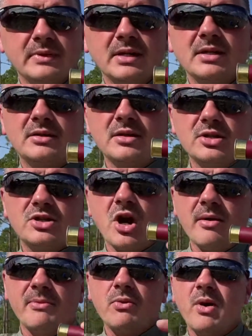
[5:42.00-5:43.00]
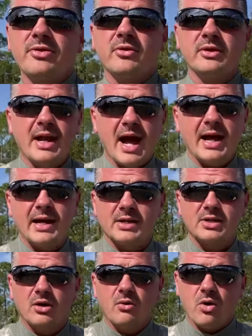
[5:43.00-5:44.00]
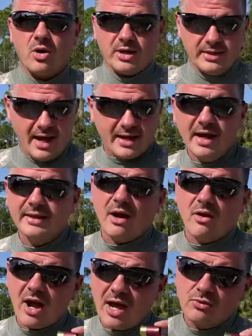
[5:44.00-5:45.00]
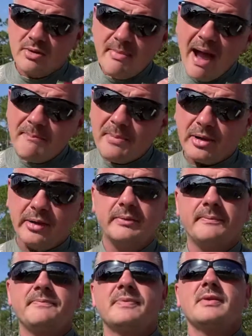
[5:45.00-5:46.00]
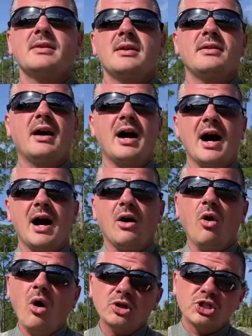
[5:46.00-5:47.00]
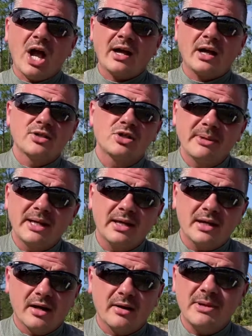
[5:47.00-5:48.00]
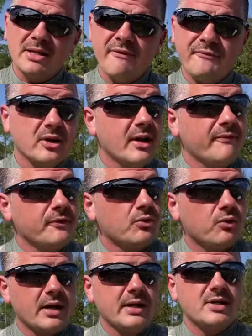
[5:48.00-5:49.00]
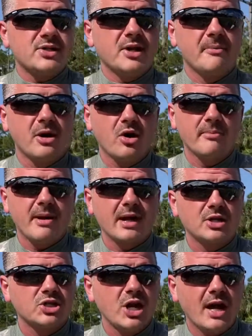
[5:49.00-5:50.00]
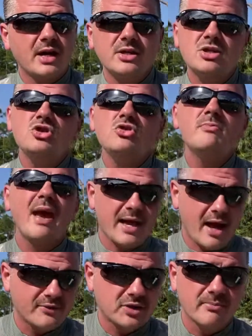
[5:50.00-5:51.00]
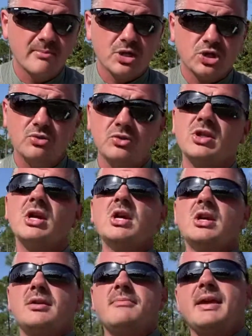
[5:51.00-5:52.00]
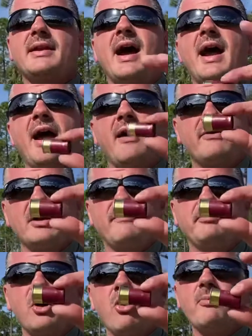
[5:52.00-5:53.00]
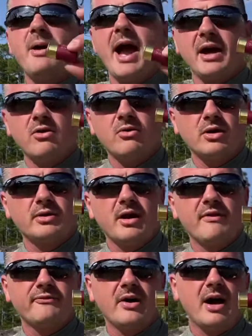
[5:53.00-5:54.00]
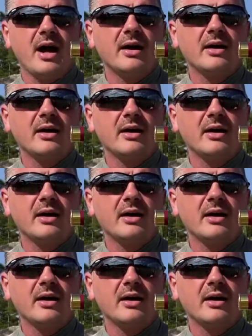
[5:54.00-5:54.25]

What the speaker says: to determine whether or not it's going to work in that gun. Now, guys, remember, all shotguns are going to be different. If you're running a semi-automatic shotgun, you may have some issues. You may not have enough blowback or enough